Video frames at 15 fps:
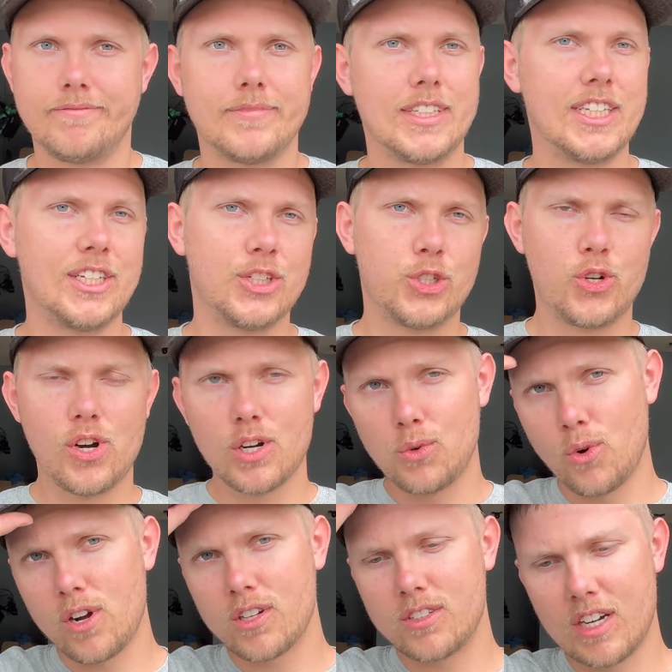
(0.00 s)
in a truck
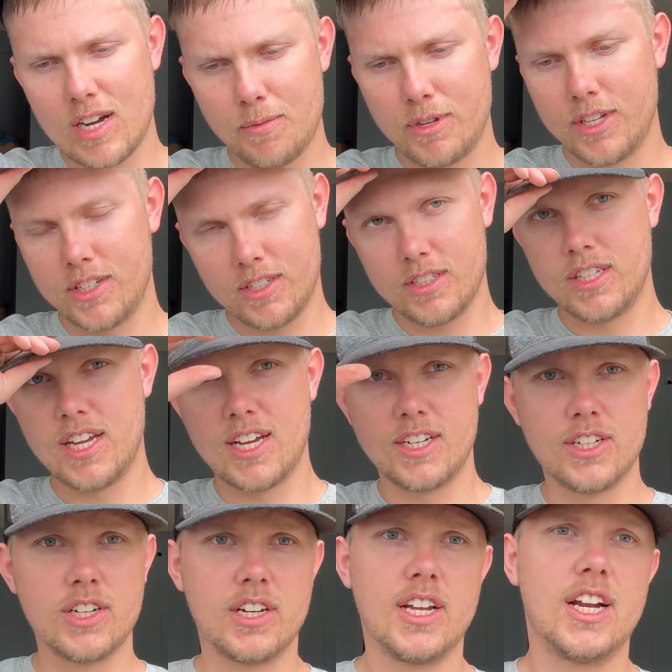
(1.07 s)
rock climbing, yeah, you're
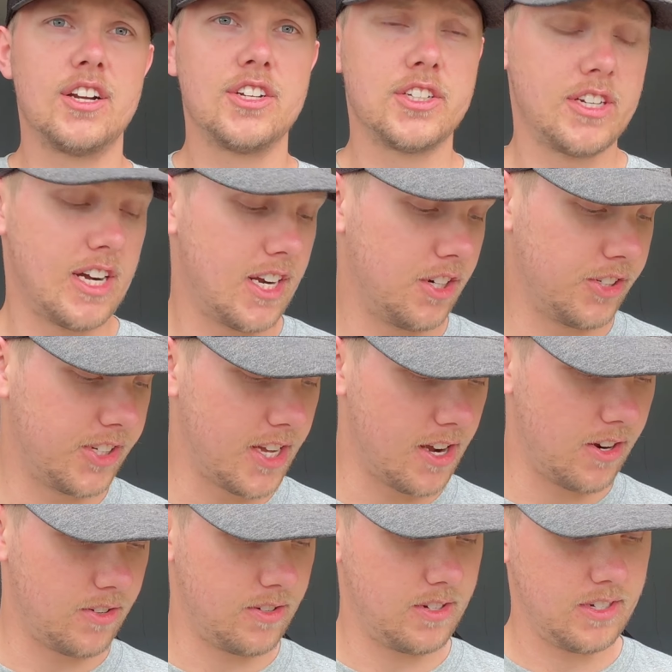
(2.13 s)
gonna air your tires down,